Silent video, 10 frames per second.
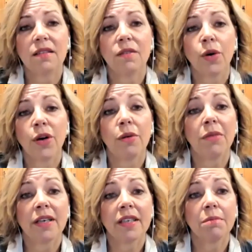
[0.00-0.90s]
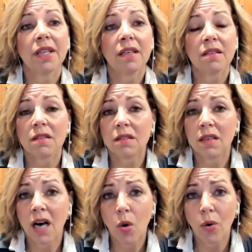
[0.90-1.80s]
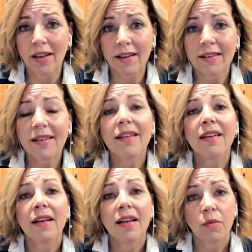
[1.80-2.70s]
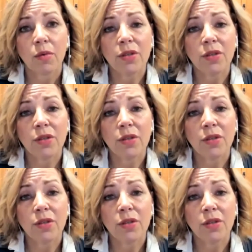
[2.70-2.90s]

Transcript: of where the marketplace is going. When you